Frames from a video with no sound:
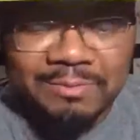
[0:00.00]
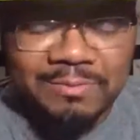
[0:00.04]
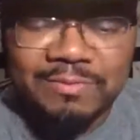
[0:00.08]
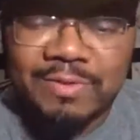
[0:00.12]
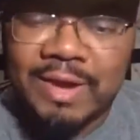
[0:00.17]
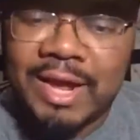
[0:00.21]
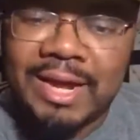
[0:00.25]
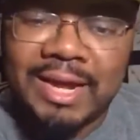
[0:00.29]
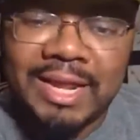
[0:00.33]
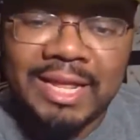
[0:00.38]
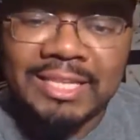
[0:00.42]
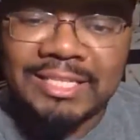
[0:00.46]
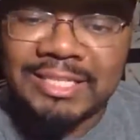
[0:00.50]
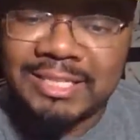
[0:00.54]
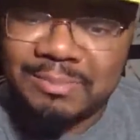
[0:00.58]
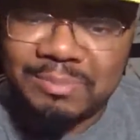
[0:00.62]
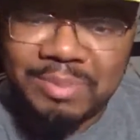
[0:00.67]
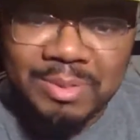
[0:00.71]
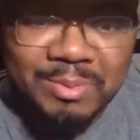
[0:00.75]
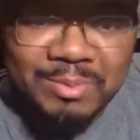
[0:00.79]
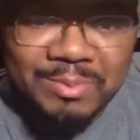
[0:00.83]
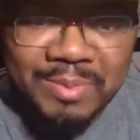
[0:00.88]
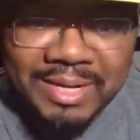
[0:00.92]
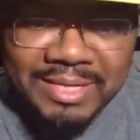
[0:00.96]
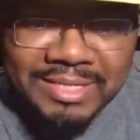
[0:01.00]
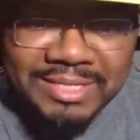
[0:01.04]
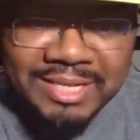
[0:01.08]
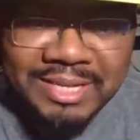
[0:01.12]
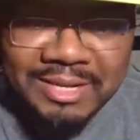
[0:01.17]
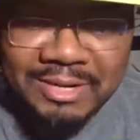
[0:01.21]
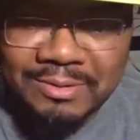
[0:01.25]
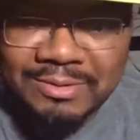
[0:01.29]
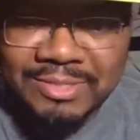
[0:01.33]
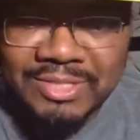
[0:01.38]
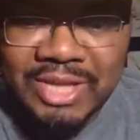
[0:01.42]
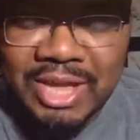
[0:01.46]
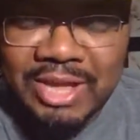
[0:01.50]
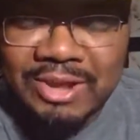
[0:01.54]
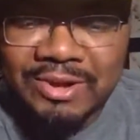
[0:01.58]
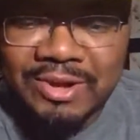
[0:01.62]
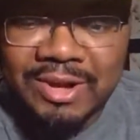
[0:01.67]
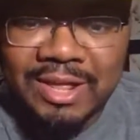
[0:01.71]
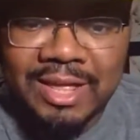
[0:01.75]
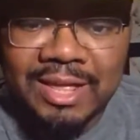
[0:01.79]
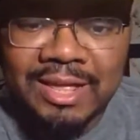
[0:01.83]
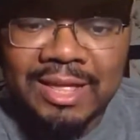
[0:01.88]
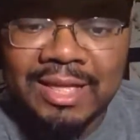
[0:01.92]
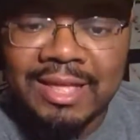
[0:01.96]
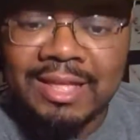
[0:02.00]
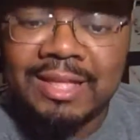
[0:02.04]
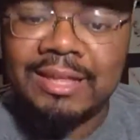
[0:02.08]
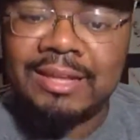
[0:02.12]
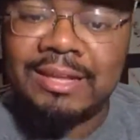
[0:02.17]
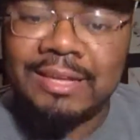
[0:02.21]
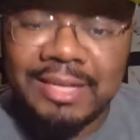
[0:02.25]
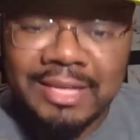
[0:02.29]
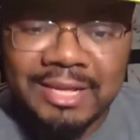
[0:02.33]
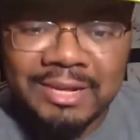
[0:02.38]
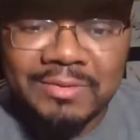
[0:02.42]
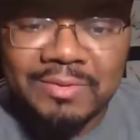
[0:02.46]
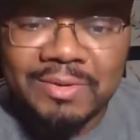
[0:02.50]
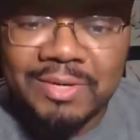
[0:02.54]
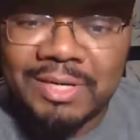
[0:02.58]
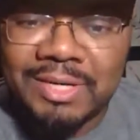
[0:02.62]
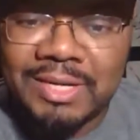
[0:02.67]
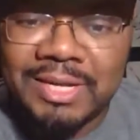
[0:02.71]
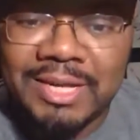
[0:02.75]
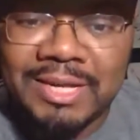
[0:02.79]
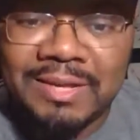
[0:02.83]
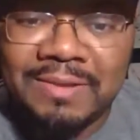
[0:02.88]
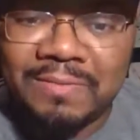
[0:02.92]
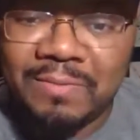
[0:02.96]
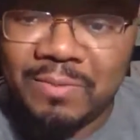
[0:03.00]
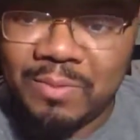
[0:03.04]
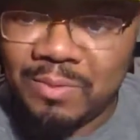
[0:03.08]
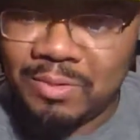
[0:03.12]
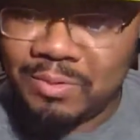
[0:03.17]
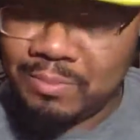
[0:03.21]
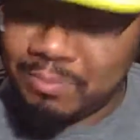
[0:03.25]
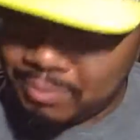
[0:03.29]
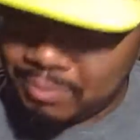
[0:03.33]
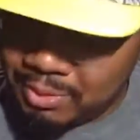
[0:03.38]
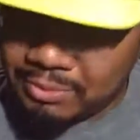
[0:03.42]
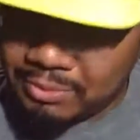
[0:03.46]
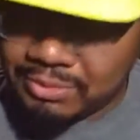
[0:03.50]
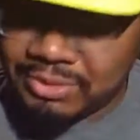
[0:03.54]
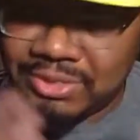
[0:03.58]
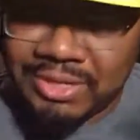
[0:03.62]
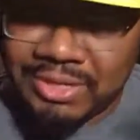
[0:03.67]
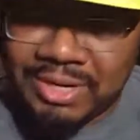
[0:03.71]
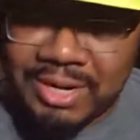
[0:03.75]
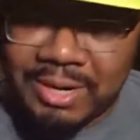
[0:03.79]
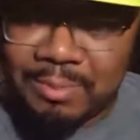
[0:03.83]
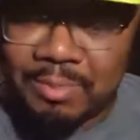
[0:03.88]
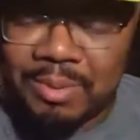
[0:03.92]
Friday, some people might see it on Saturday. Literally, most of their